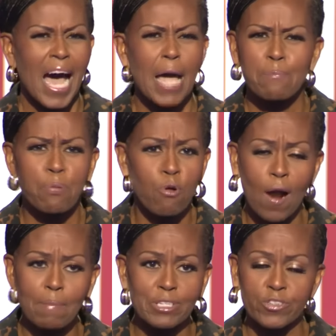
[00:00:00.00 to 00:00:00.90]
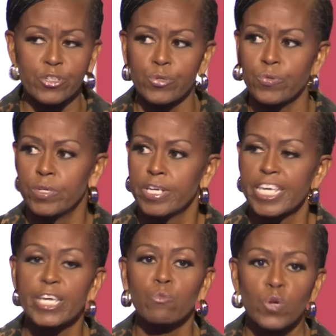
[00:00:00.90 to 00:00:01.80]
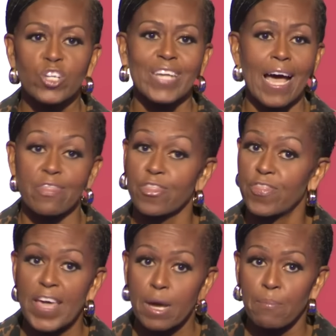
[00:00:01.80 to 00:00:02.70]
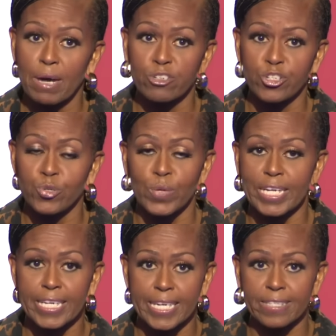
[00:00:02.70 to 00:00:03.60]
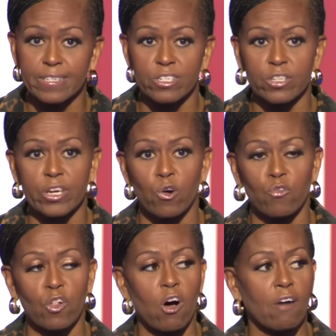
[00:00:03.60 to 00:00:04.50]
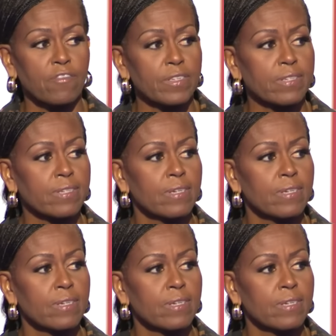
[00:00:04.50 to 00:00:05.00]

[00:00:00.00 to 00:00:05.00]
I promise you, he will not think about you when he gets into the Oval Office.